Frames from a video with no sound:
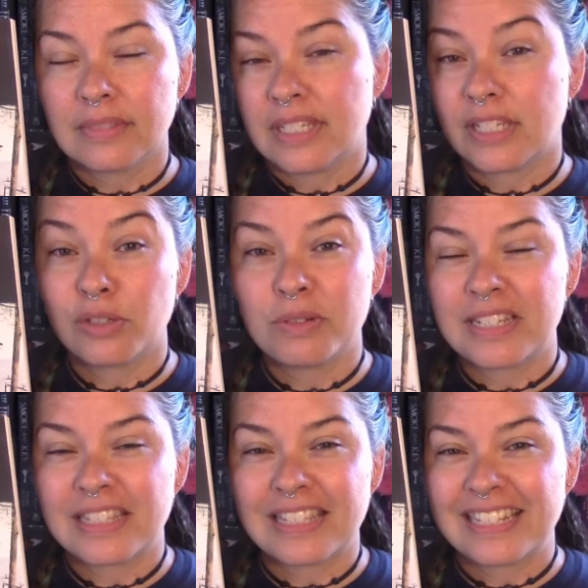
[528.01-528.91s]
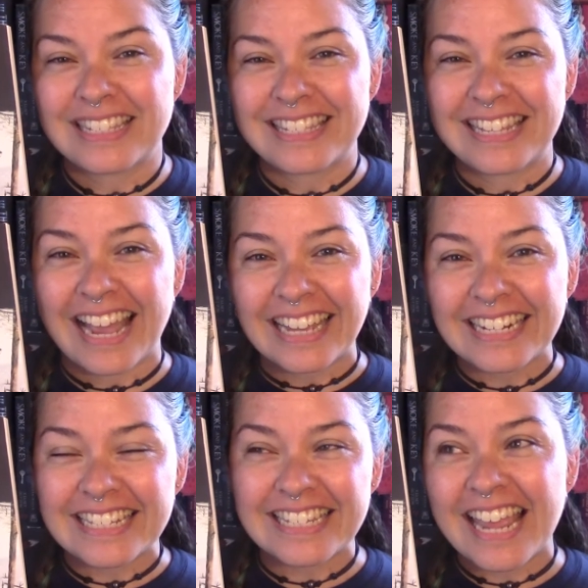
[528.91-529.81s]
deal with in
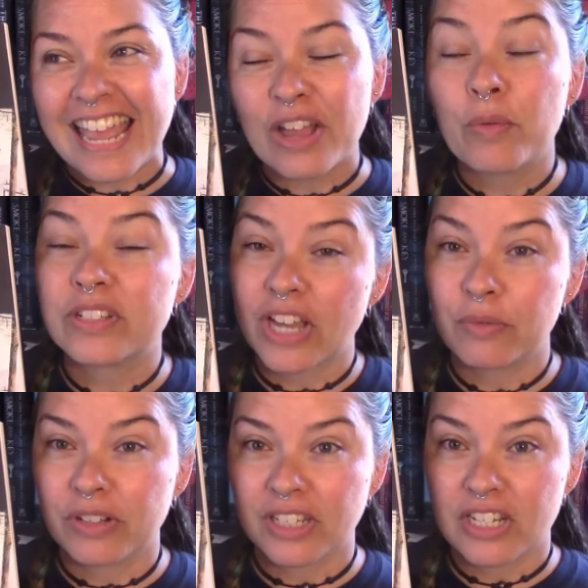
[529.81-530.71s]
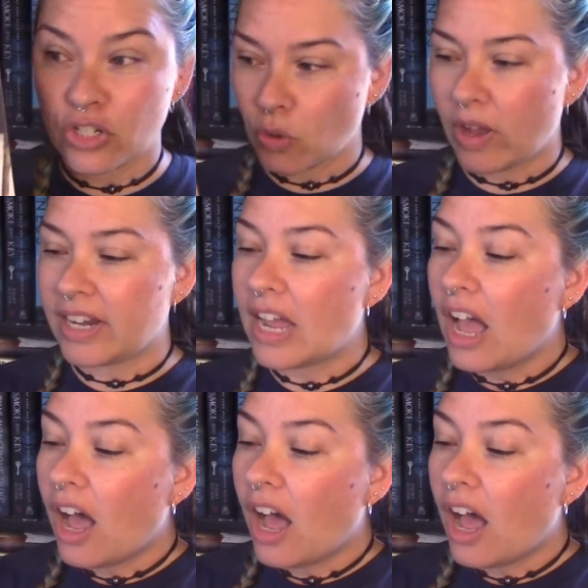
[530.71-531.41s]
society today, which I really enjoyed.